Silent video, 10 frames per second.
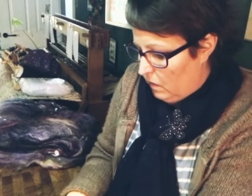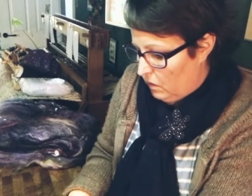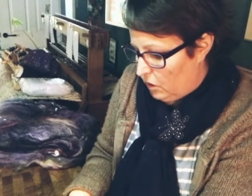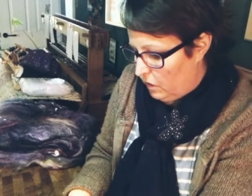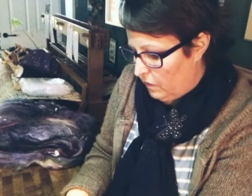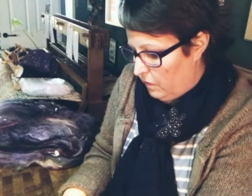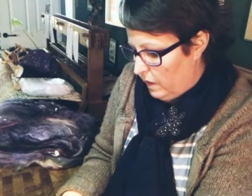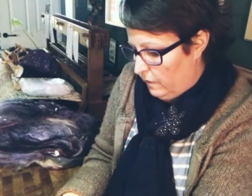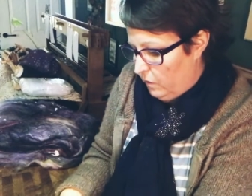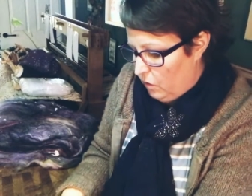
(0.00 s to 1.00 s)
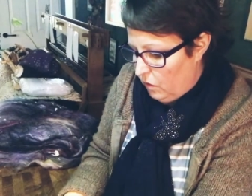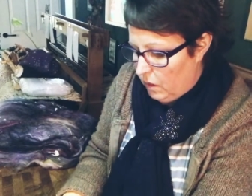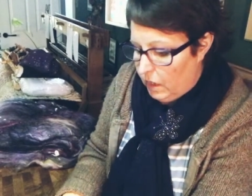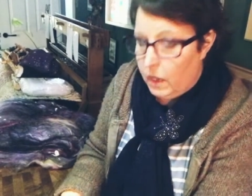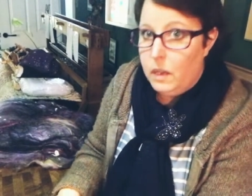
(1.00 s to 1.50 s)
one two three four
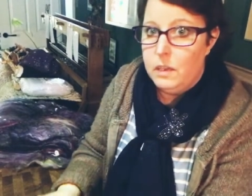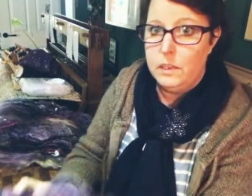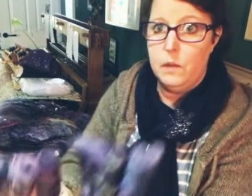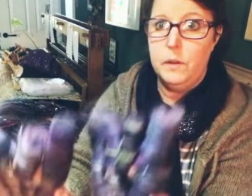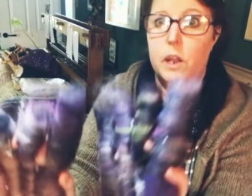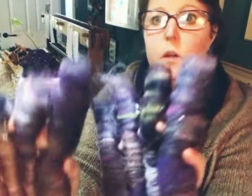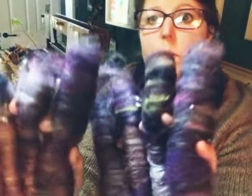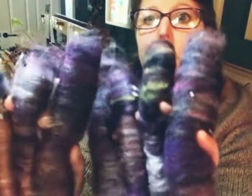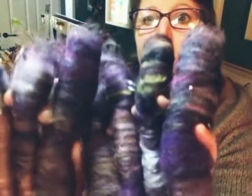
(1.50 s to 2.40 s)
so there we go